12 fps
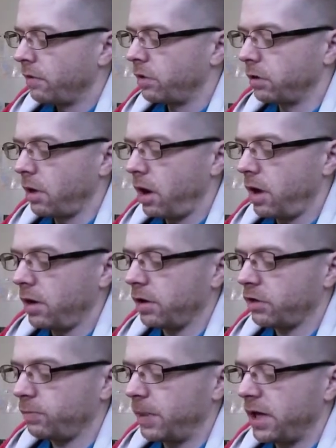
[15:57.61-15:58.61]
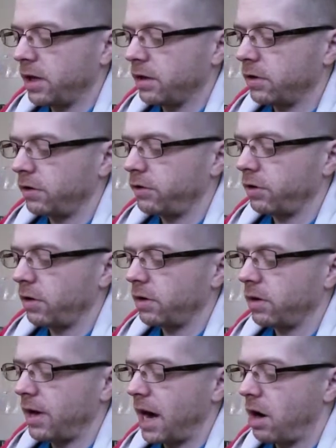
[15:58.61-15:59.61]
the law is speaking
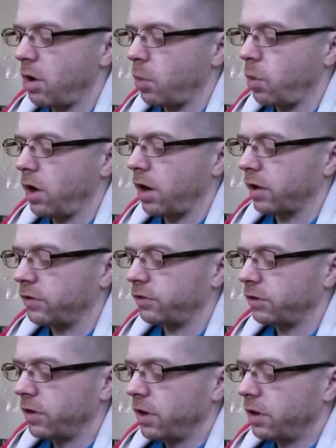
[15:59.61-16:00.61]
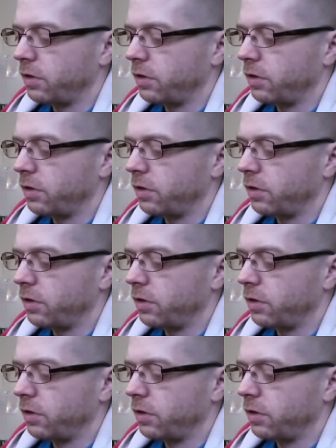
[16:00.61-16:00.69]
concerning our works,